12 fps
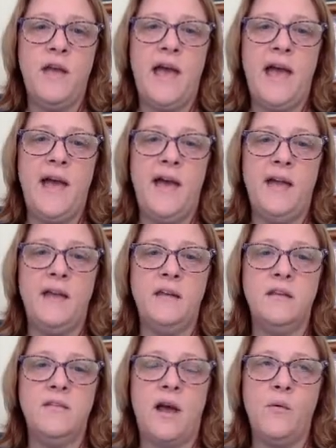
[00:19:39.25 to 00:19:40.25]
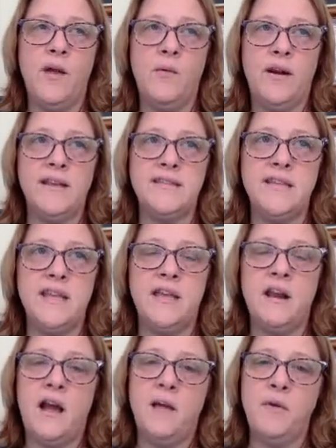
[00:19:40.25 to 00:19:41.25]
And that way, when I see
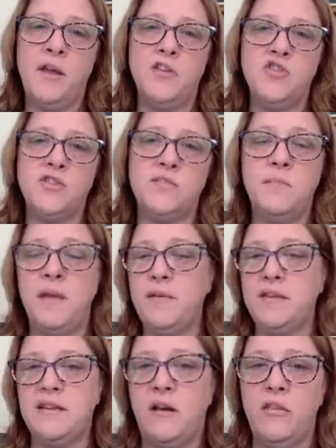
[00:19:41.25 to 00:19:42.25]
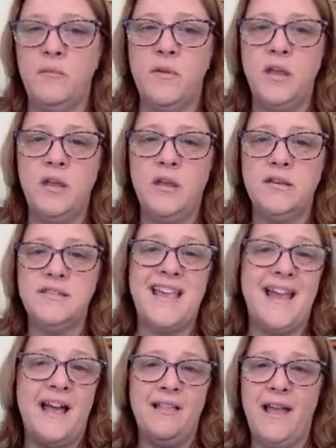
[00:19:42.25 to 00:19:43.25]
it, I might just maybe tell them,
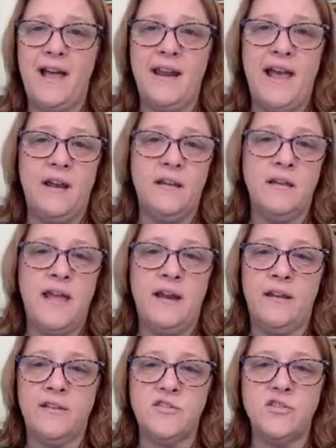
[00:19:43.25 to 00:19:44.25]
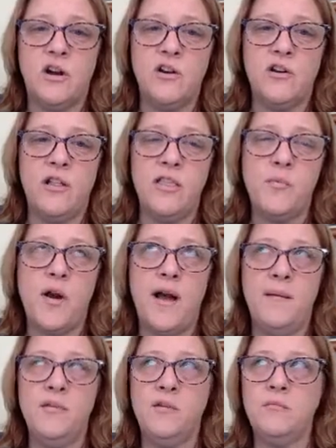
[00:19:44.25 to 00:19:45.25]
say out loud how to get started on the
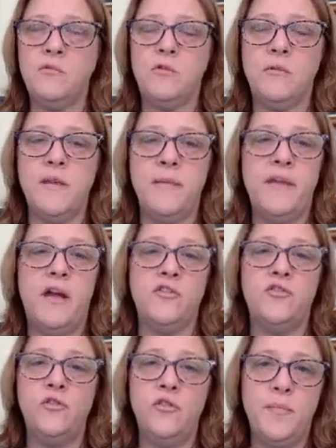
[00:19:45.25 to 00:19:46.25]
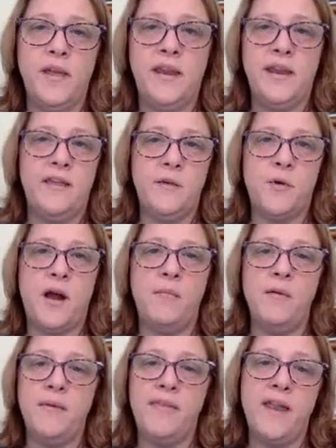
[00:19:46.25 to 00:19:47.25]
problem, or maybe I'll do the beginning of the
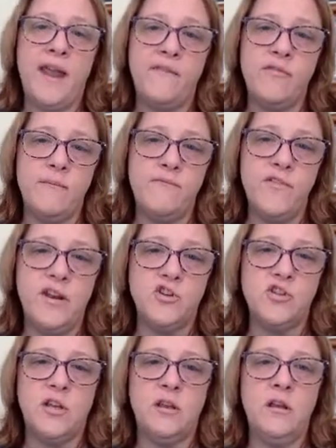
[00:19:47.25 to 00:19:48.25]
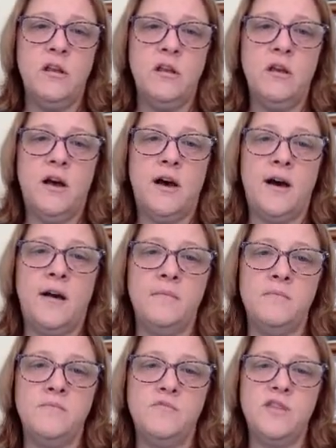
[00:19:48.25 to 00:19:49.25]
problem and then have them finish it,
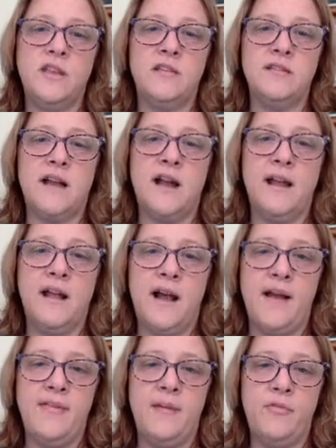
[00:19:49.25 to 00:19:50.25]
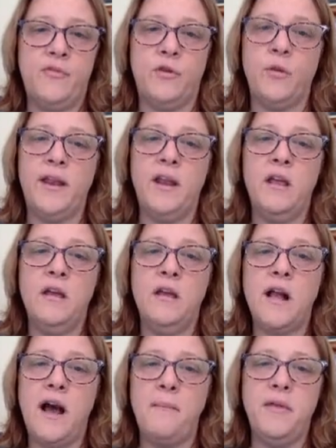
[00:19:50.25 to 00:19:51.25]
to kind of guide them through it.
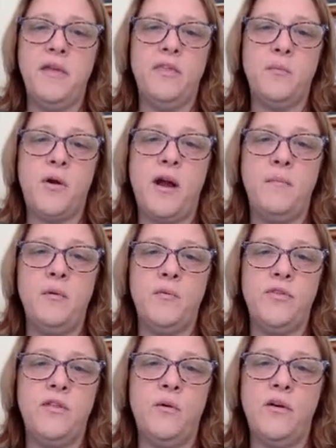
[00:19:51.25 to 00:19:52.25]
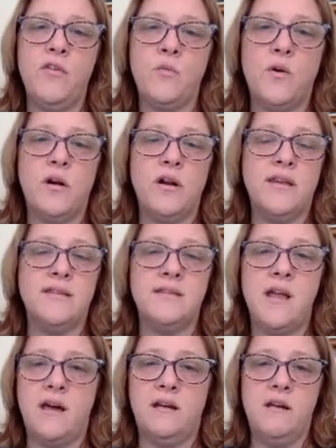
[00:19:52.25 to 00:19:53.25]
Copying the problem with no other work is
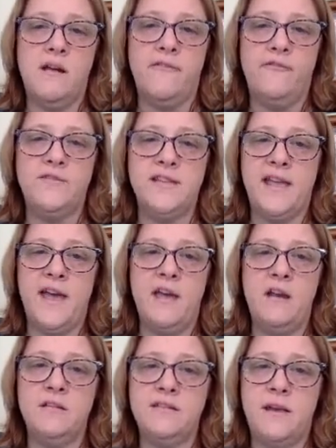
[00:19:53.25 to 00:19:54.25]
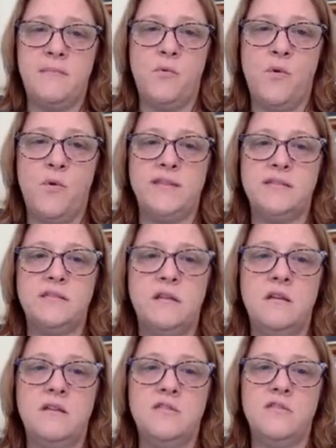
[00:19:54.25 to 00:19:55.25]
not enough to get 10 points.
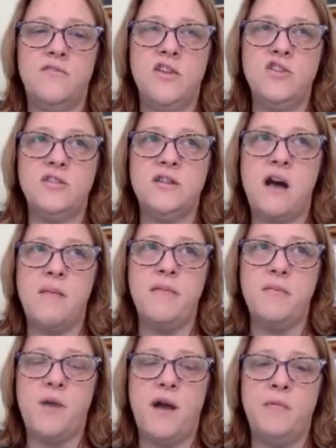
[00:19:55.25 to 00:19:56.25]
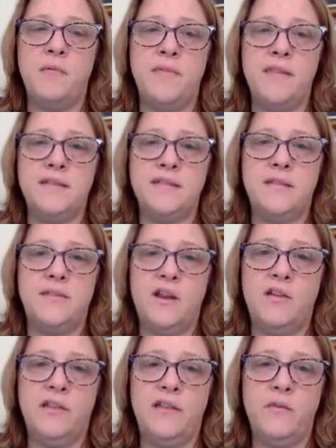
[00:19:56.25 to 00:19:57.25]
So if they just copy the problem and then sit
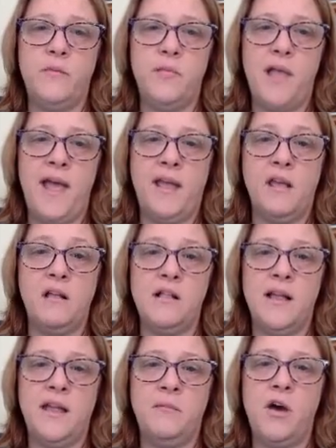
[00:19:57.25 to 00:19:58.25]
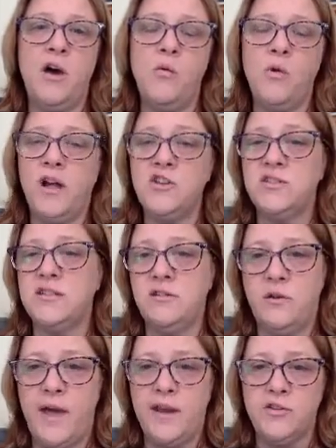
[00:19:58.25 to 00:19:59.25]
there and leave it blank and claim, oh, well, I just didn't
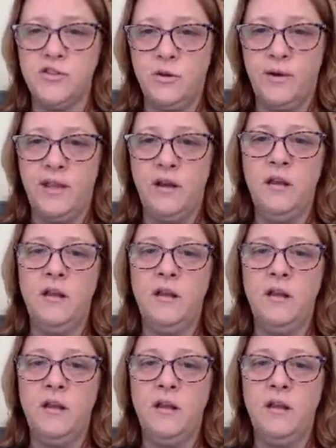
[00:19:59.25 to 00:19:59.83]
know how to do it,